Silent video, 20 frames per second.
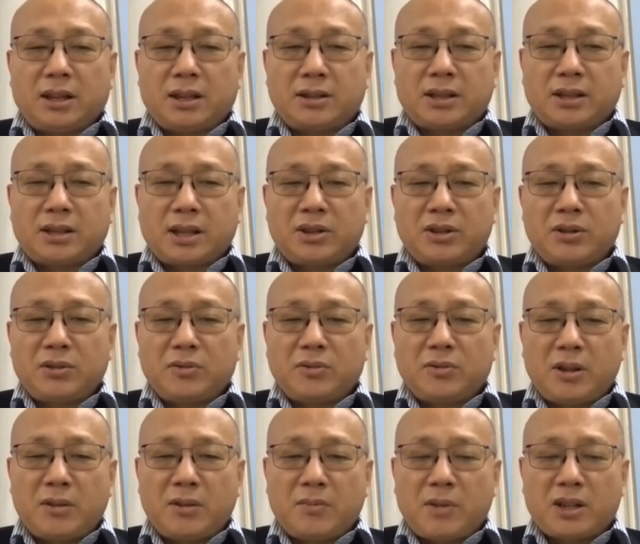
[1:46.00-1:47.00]
Thank you
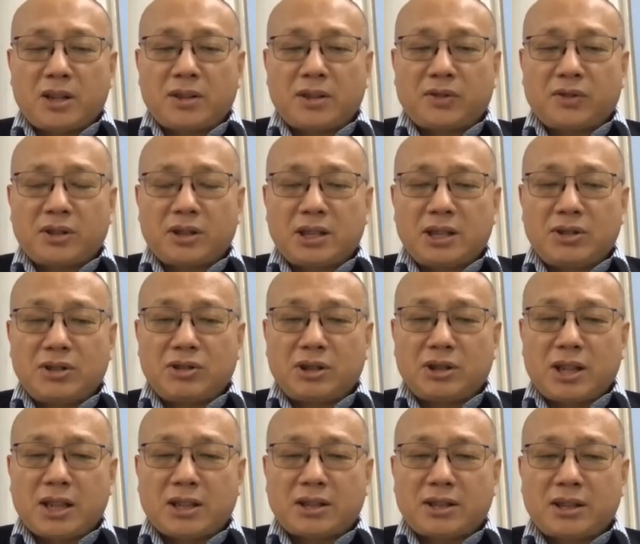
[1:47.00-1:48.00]
very much for the
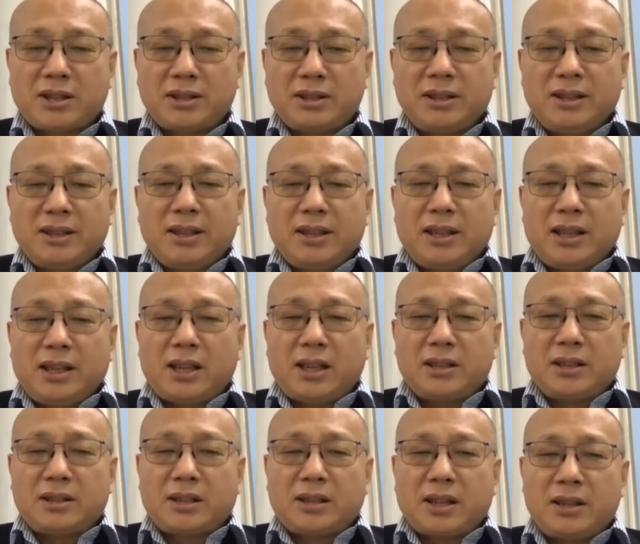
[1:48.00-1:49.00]
introduction.
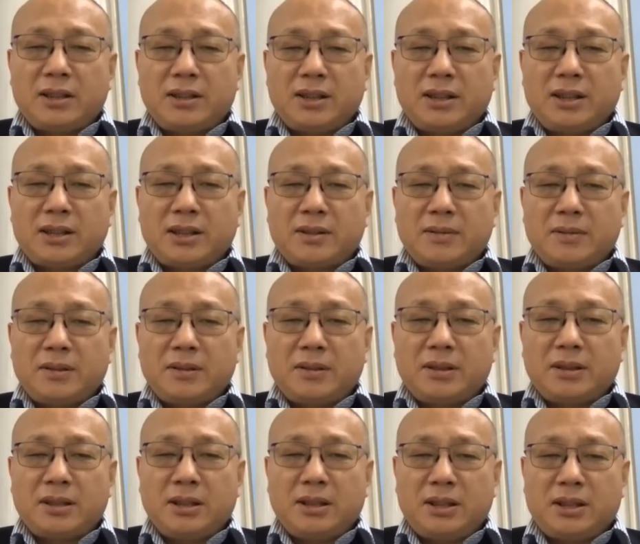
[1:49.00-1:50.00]
And then it
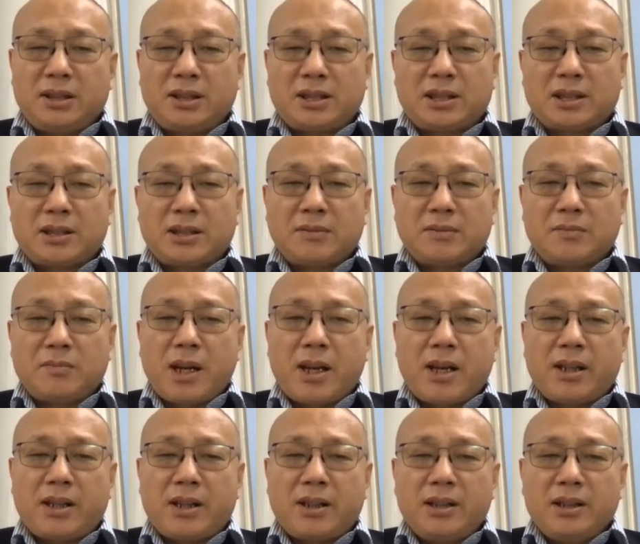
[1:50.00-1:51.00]
is
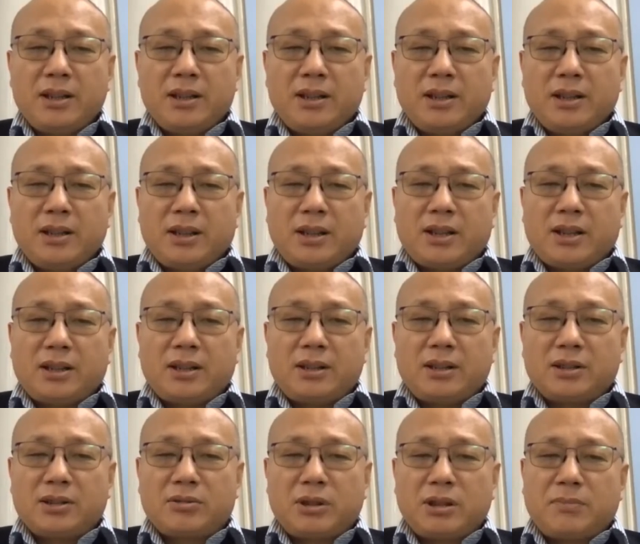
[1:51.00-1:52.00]
my
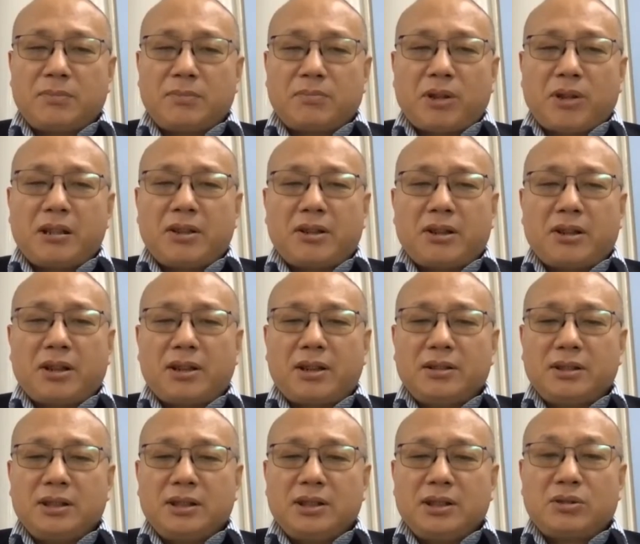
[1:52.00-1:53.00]
great pleasure
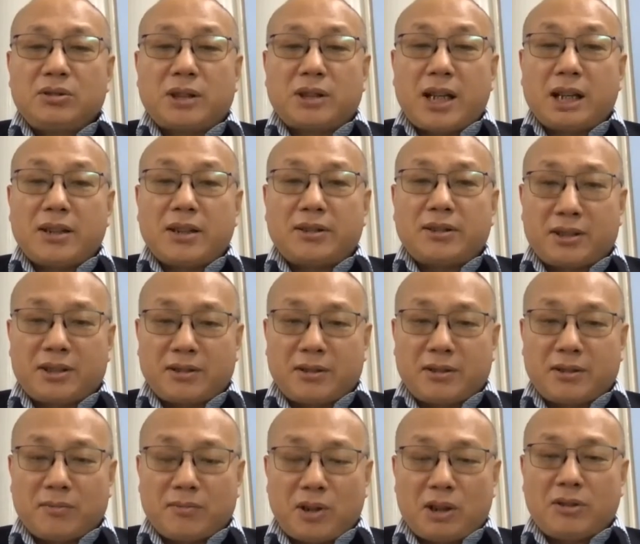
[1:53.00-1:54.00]
to get this
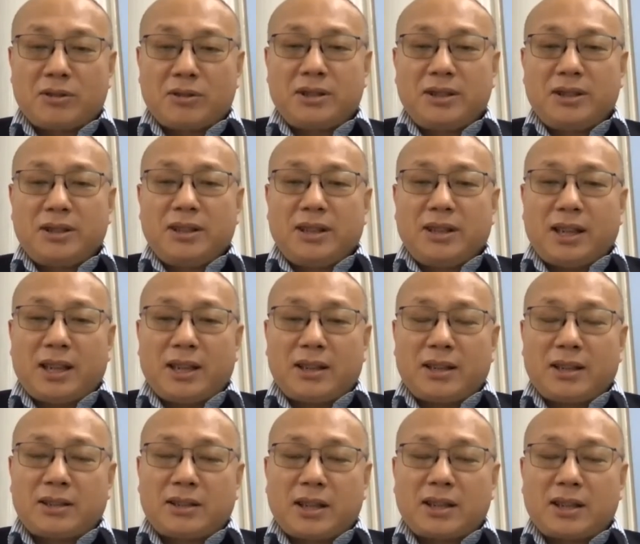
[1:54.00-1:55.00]
award.
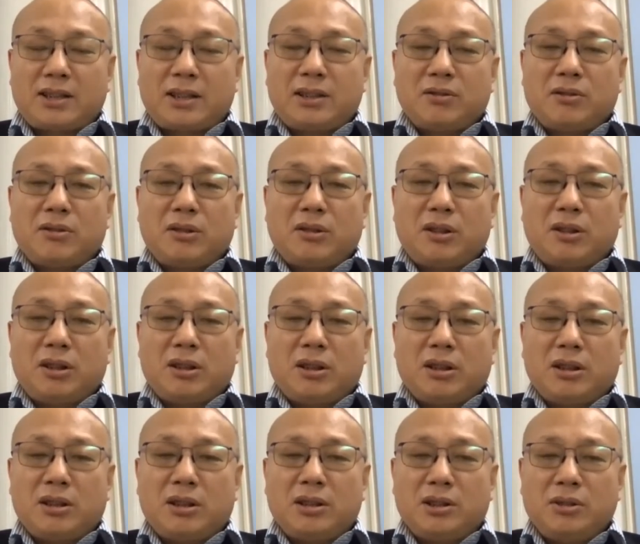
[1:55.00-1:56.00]
And thank you,
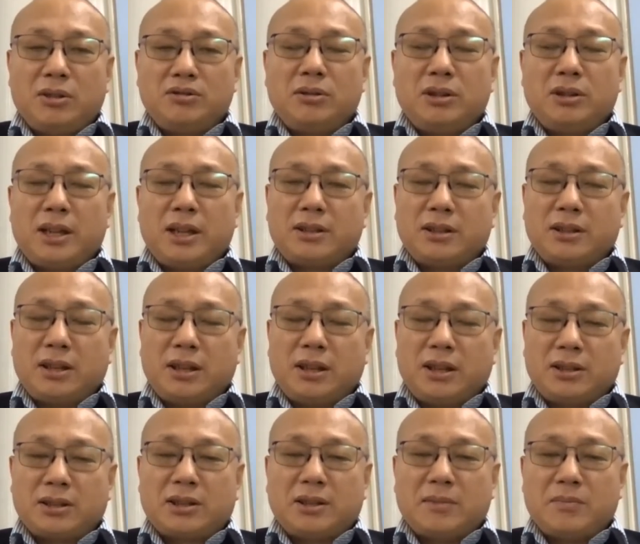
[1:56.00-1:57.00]
you and
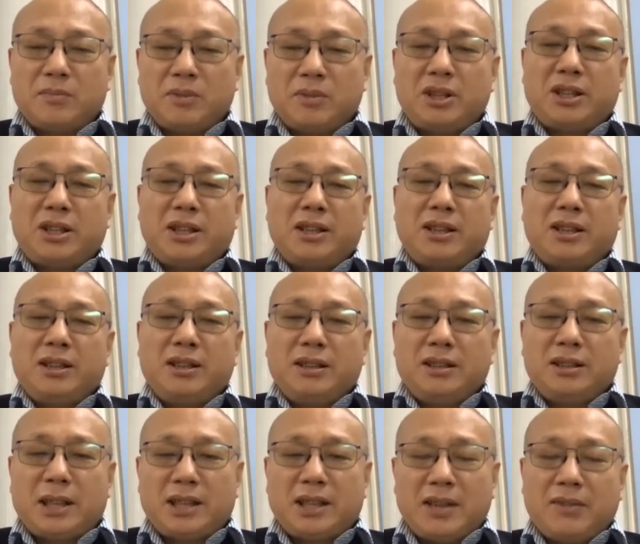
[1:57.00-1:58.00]
the committee
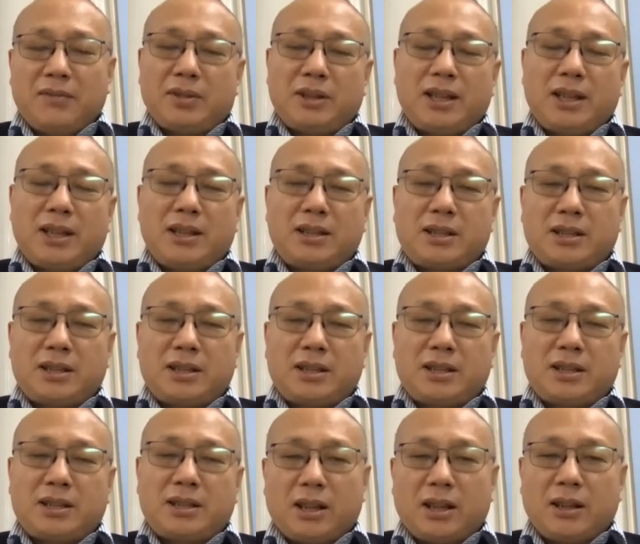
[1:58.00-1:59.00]
gave this
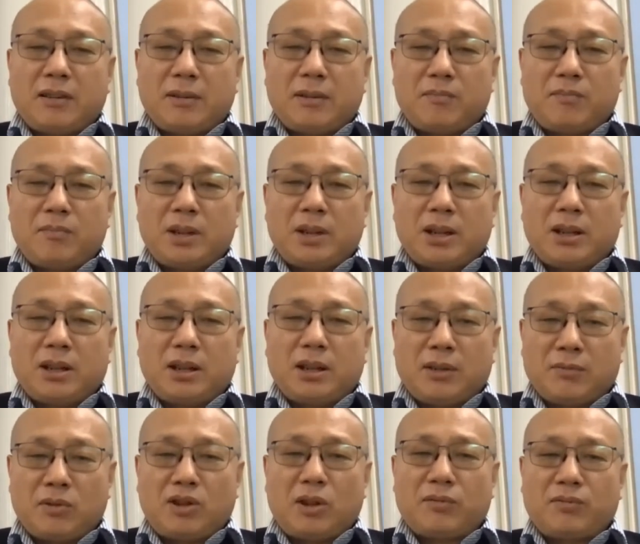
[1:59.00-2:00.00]

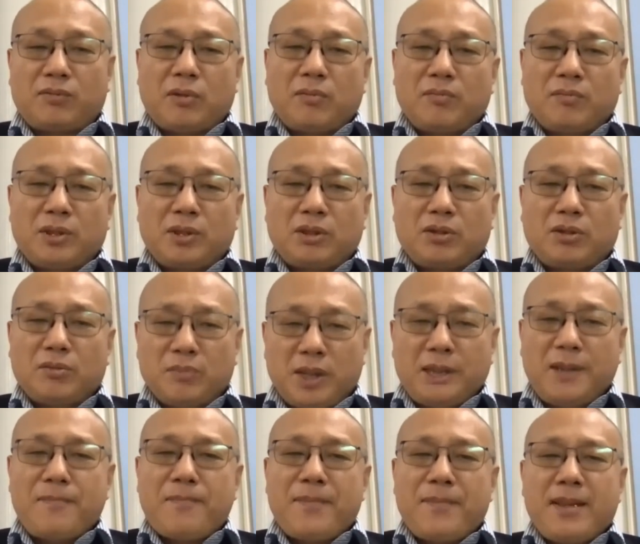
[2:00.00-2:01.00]
award to
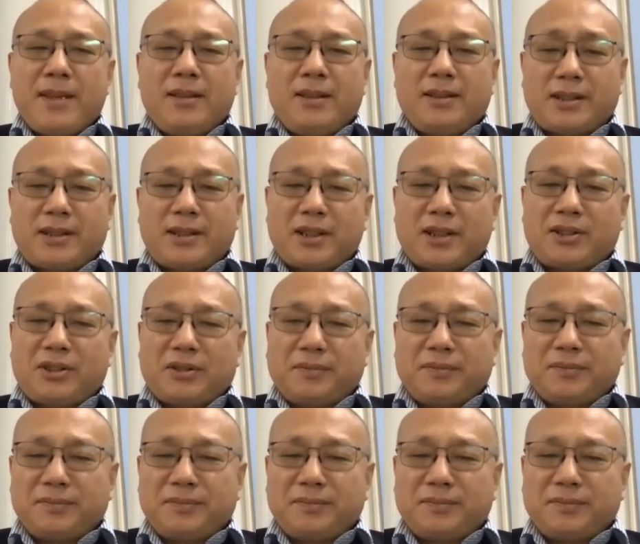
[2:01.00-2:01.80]
me. Thank you.